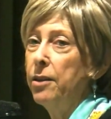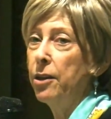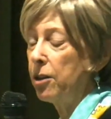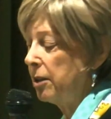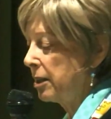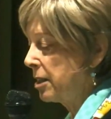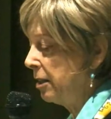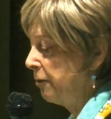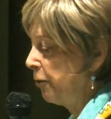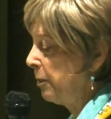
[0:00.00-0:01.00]
They're
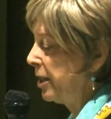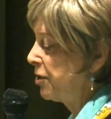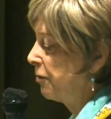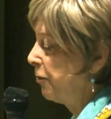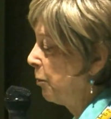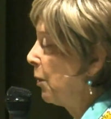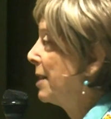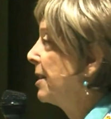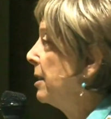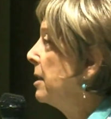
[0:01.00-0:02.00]
collecting information from
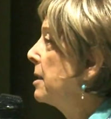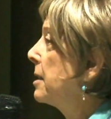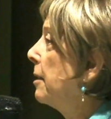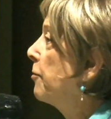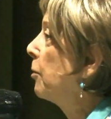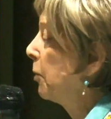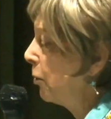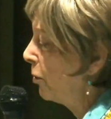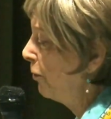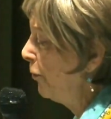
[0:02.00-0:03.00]
residents and from
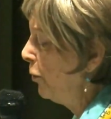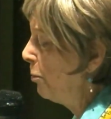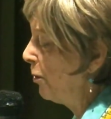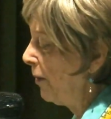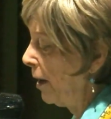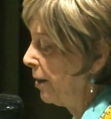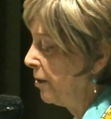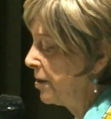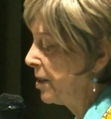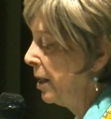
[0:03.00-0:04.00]
local food
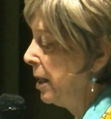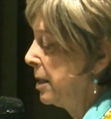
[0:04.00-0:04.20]
providers